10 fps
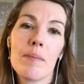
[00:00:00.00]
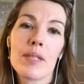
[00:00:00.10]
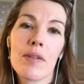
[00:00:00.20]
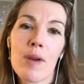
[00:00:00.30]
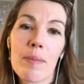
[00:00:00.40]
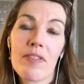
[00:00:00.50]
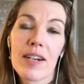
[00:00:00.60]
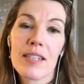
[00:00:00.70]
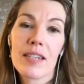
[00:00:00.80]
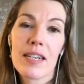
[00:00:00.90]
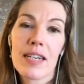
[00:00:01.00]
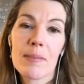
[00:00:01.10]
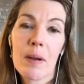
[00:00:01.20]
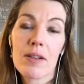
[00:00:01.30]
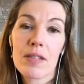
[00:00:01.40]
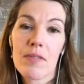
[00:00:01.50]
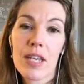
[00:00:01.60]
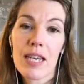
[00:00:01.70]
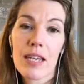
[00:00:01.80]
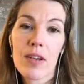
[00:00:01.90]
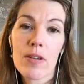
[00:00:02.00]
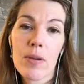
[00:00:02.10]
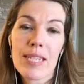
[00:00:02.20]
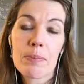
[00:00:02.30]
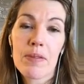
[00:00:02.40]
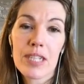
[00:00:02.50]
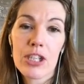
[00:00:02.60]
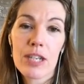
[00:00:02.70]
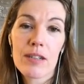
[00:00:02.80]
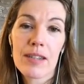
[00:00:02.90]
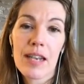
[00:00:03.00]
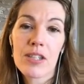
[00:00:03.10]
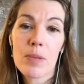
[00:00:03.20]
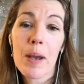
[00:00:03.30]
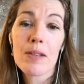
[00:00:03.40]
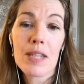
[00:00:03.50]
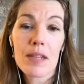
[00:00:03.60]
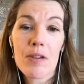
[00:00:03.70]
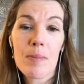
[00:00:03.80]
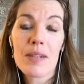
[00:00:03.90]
software provider is part of the EU US Privacy Shield, then do post in the group,